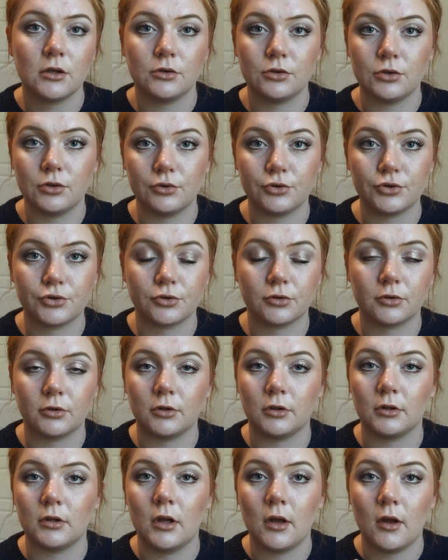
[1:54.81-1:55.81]

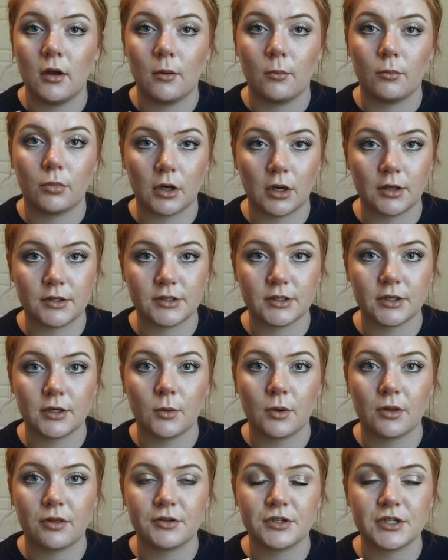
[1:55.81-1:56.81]
neutral bronzer
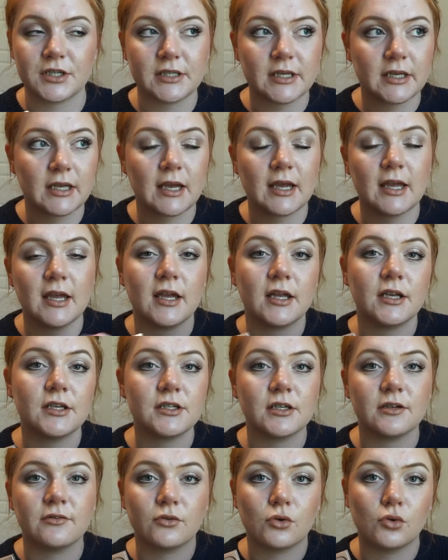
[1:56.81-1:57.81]
with just like a
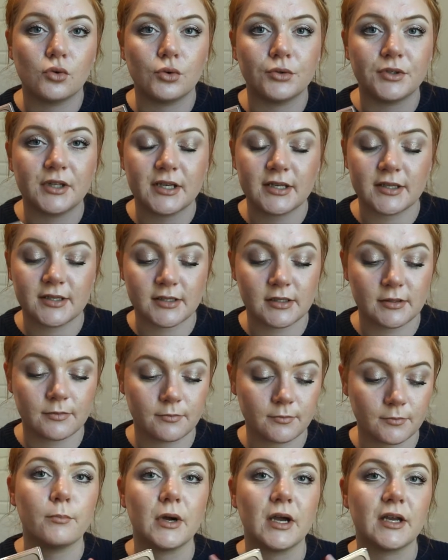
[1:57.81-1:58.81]
hint of coolness,
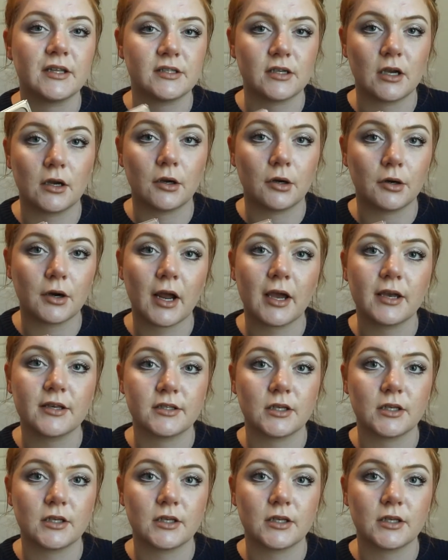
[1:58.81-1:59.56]
but it's not gray.